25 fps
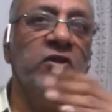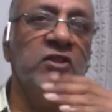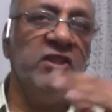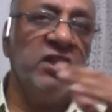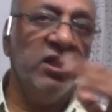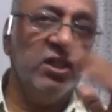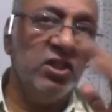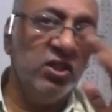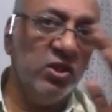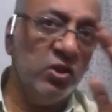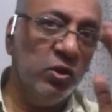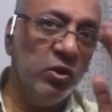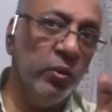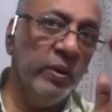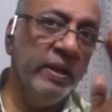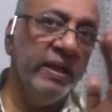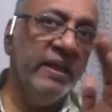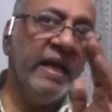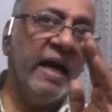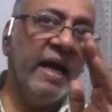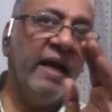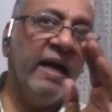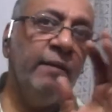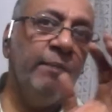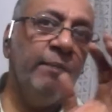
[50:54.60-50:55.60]
you're just
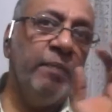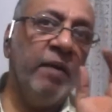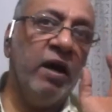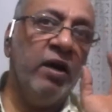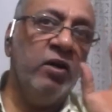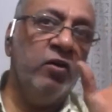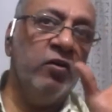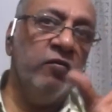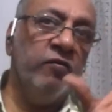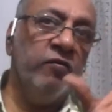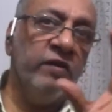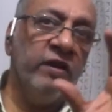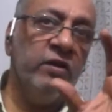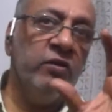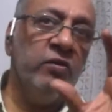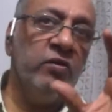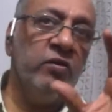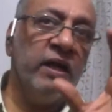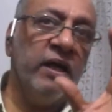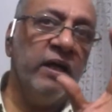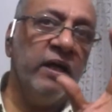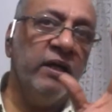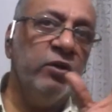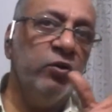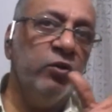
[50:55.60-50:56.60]
doing that part of it,
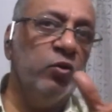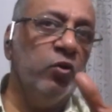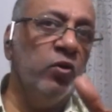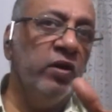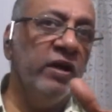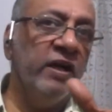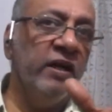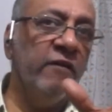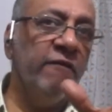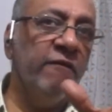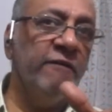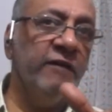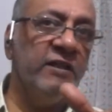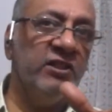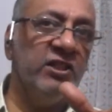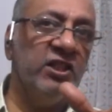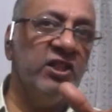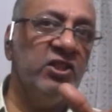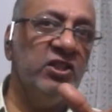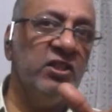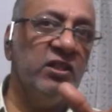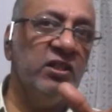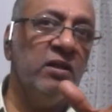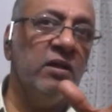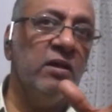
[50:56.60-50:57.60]
okay, and you don't need
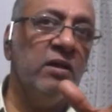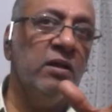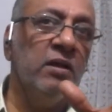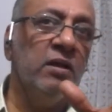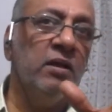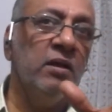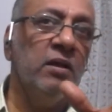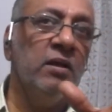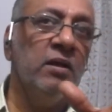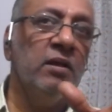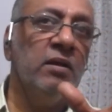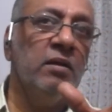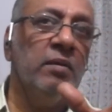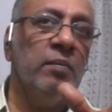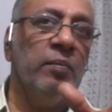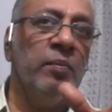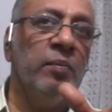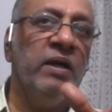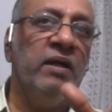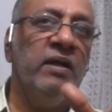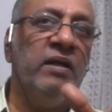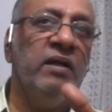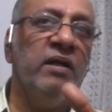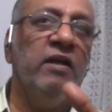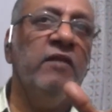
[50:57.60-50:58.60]
fixation.
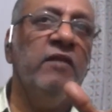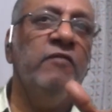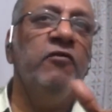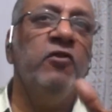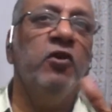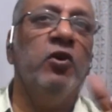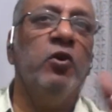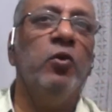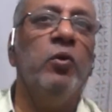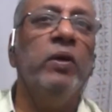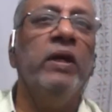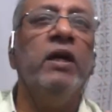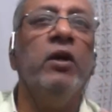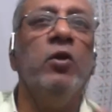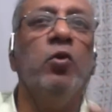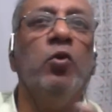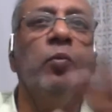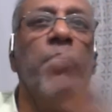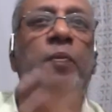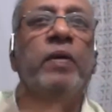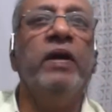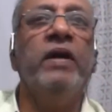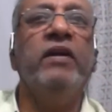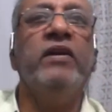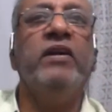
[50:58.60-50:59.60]
But if you're doing an
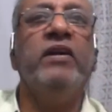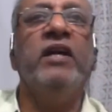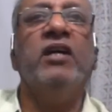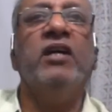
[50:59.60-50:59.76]
open